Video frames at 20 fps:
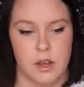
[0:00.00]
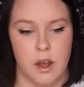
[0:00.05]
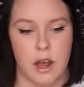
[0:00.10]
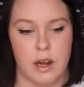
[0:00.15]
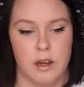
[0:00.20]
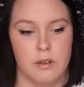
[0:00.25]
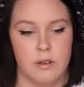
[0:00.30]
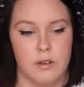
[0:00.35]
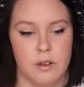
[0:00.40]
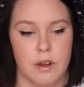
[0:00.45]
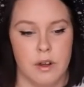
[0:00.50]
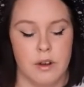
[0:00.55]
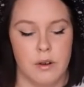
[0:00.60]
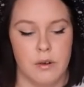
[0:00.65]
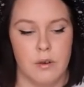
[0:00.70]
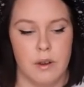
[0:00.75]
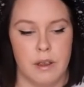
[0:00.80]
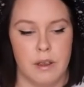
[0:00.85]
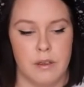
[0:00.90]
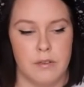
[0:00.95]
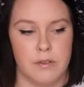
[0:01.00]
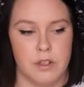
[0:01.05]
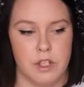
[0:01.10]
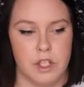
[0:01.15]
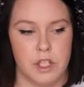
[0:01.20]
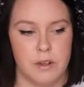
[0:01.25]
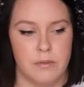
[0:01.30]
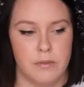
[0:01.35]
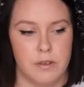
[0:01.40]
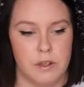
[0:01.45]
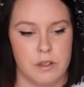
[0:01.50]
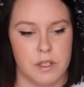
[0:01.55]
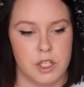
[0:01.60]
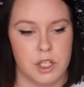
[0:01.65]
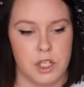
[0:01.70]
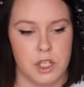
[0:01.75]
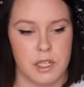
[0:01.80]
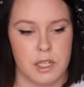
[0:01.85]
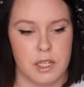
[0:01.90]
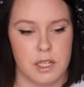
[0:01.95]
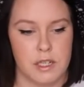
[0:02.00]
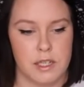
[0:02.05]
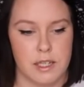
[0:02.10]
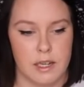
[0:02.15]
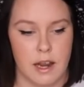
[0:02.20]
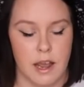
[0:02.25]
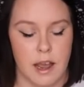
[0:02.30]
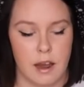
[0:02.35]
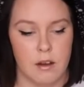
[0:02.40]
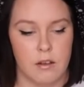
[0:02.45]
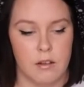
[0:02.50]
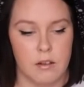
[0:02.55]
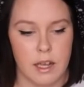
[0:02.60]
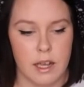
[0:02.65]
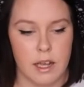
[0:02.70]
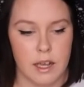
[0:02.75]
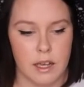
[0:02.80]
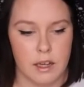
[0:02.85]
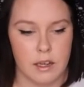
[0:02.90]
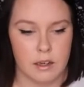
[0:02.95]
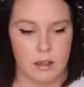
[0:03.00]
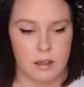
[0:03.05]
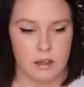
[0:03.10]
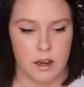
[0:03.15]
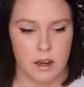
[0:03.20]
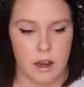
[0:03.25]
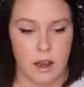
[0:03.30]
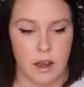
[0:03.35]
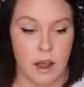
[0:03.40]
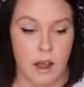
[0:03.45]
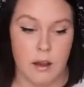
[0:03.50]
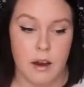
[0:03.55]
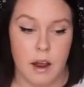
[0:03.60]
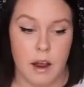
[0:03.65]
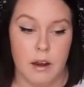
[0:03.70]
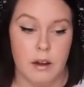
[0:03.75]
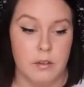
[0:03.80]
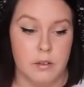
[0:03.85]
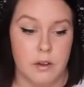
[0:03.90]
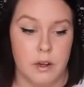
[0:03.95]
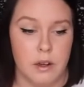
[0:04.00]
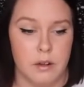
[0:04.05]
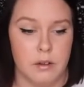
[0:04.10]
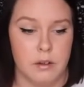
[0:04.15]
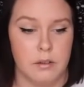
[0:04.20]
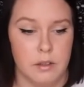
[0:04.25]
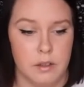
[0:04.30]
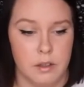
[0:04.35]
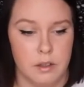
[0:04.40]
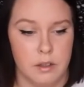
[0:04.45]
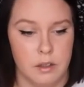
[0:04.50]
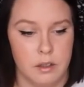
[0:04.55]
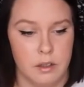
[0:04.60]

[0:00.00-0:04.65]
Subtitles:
So I don't know if she feels she needs an outlet. I don't know.